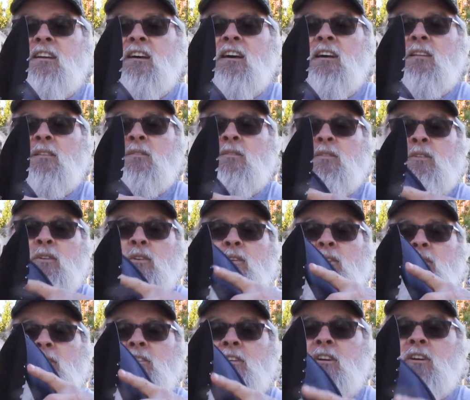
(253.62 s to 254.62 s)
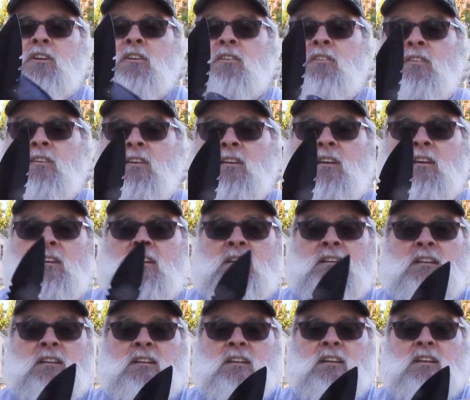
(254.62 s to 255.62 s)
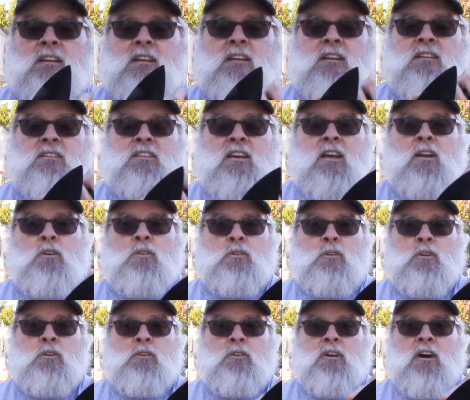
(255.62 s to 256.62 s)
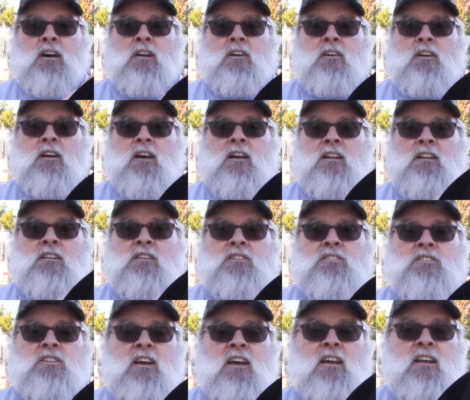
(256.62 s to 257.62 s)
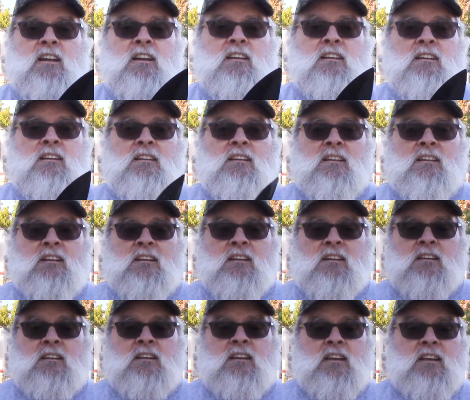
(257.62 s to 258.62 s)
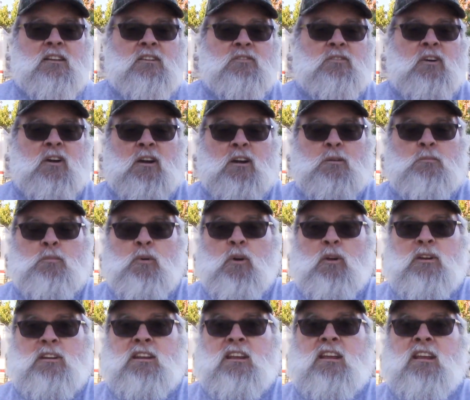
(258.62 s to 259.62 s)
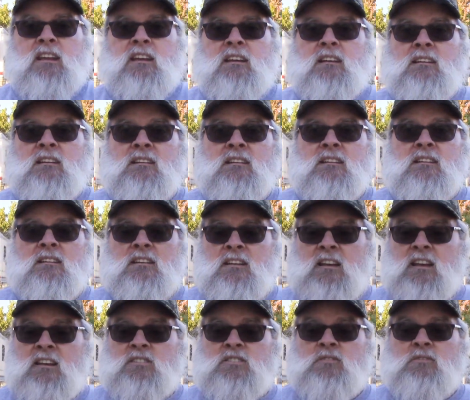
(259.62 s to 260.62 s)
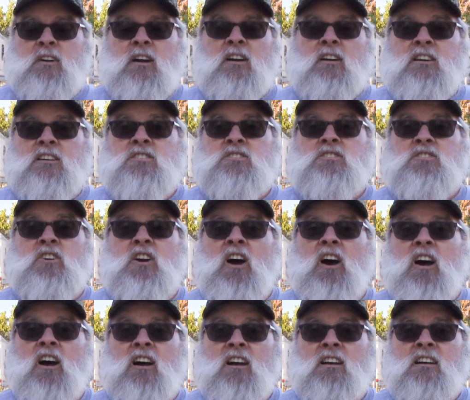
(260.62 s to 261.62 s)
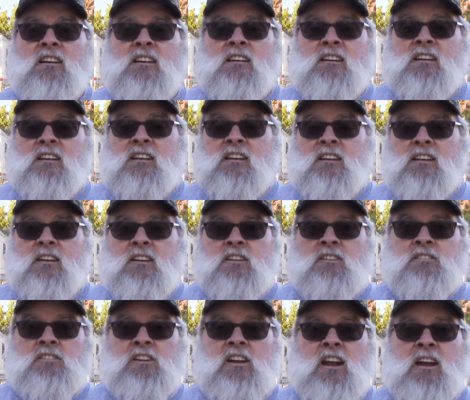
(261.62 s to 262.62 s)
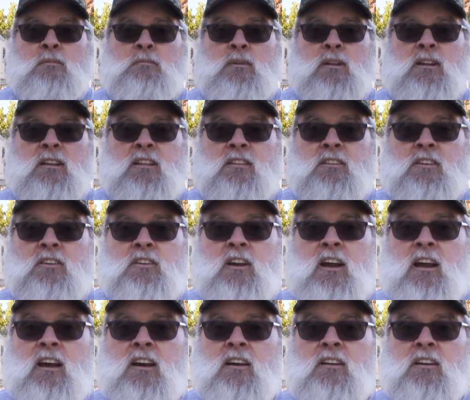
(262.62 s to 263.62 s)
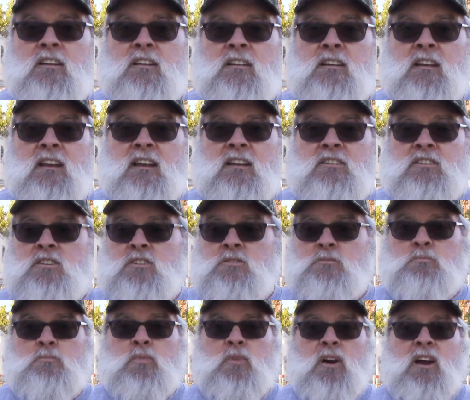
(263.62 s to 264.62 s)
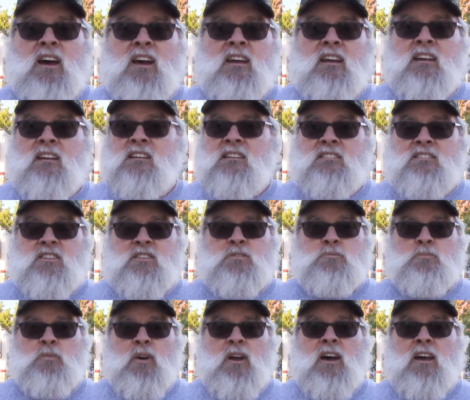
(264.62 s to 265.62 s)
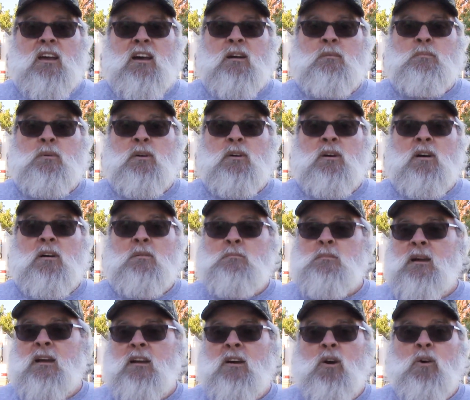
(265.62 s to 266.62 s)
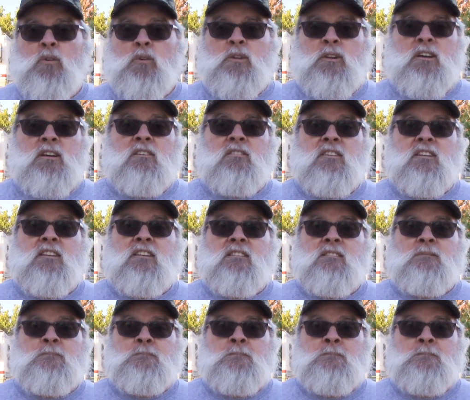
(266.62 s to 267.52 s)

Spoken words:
to cut through the turf. It's got a root cutter on this side. It's very pointy. It's very strong. You can jam it in the ground and just pry up a big old divot